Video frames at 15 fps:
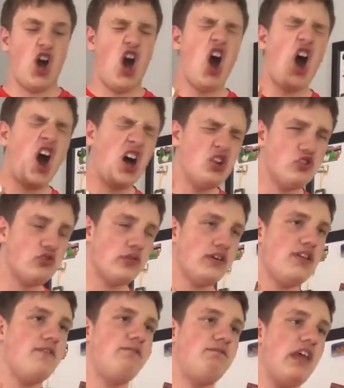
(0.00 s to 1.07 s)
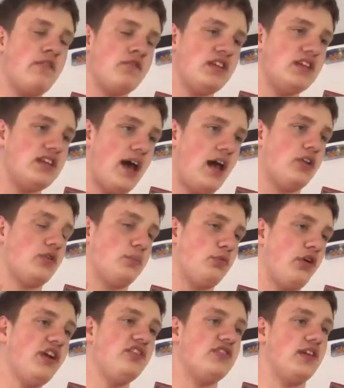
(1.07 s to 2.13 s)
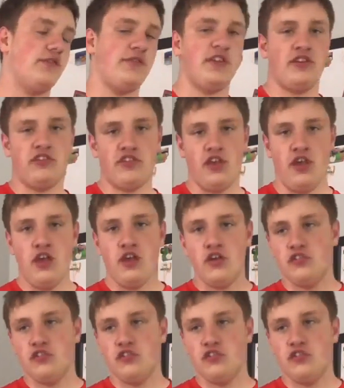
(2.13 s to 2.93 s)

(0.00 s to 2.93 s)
$150 price difference.